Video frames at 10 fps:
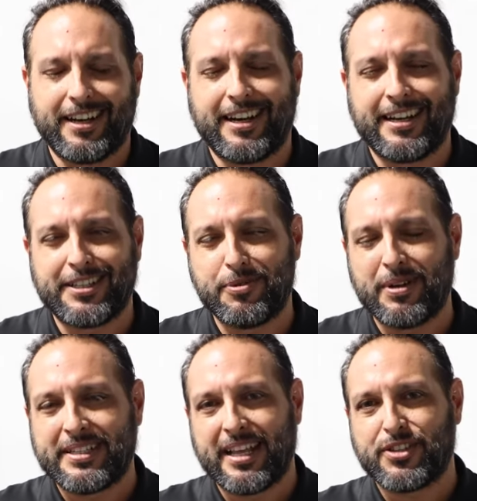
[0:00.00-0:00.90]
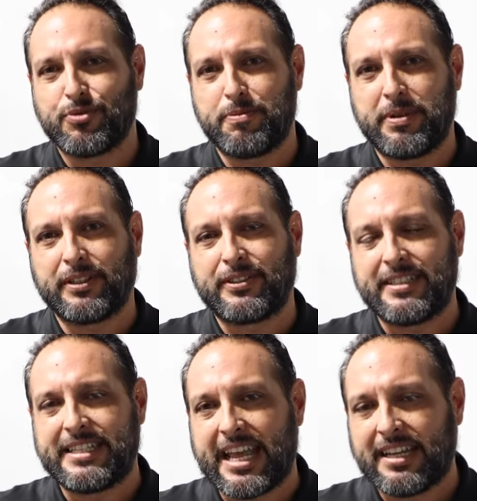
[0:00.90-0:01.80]
D110s we built to
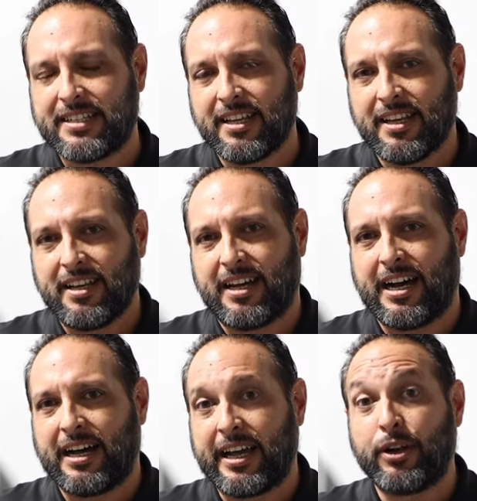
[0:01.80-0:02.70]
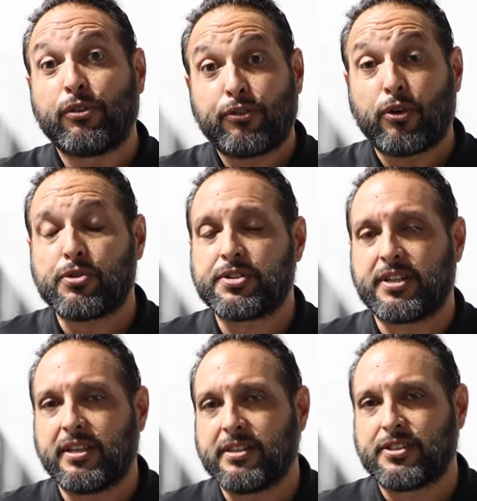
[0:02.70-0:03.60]
date in our
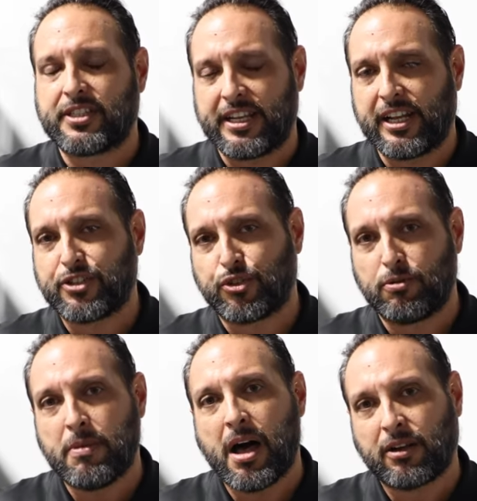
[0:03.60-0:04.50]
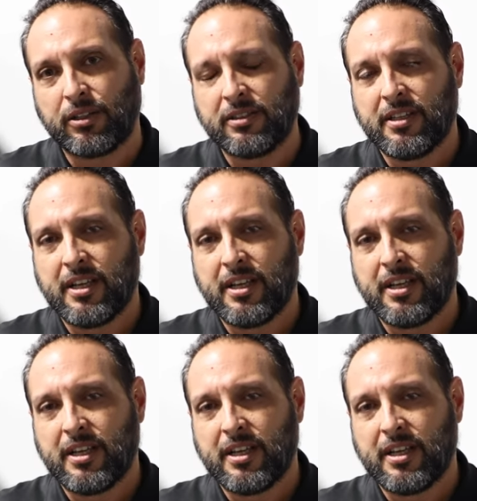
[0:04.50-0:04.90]
first signature model